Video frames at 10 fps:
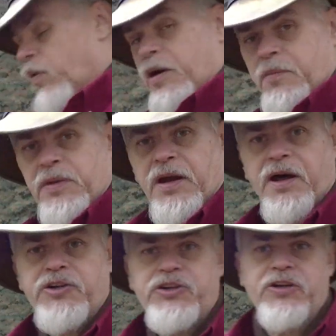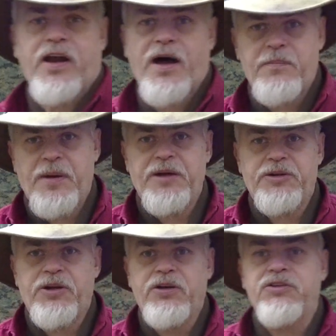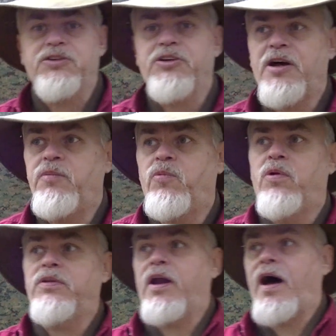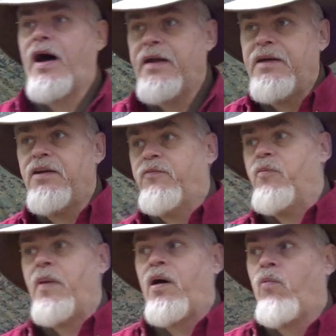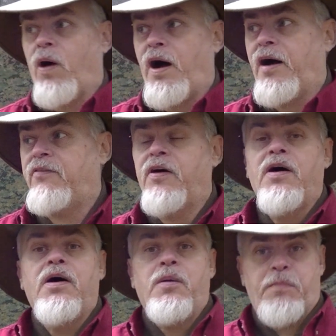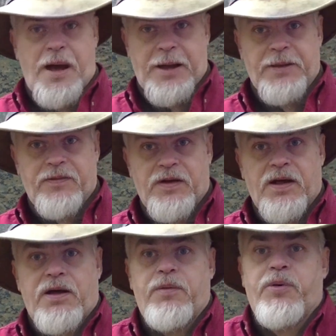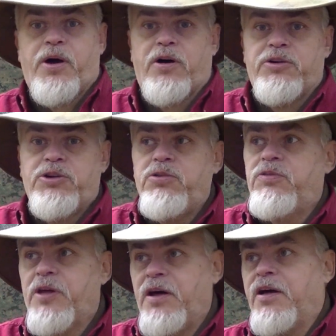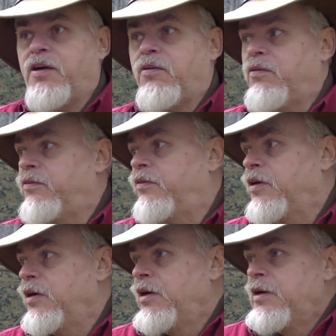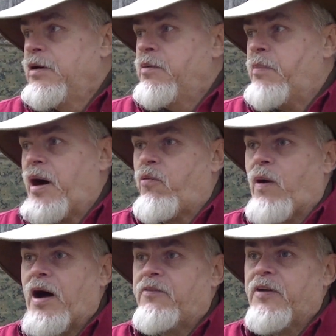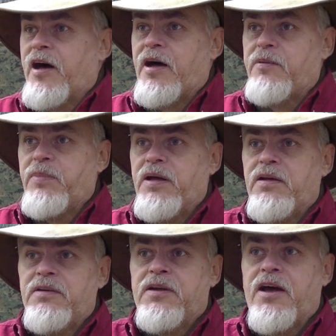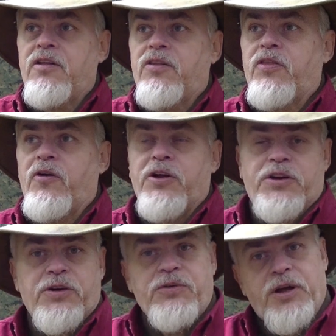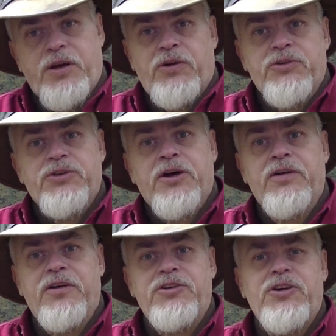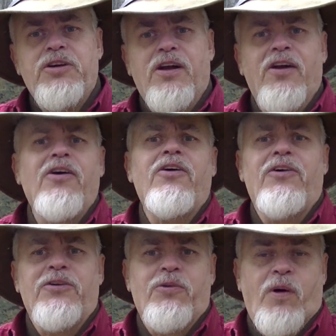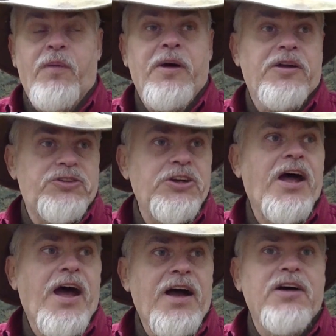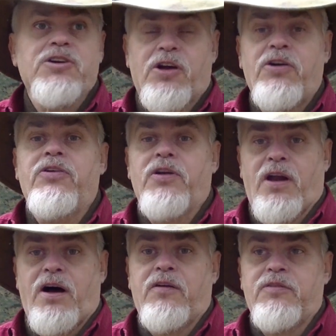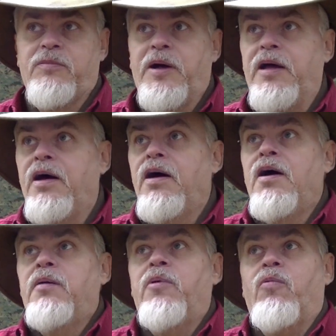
recommendation that I make to you is the same one that I did for my wife back in the day because you'd think with my wife and I being together 32 years that she'd learned quite a bit and she has learned a lot from me but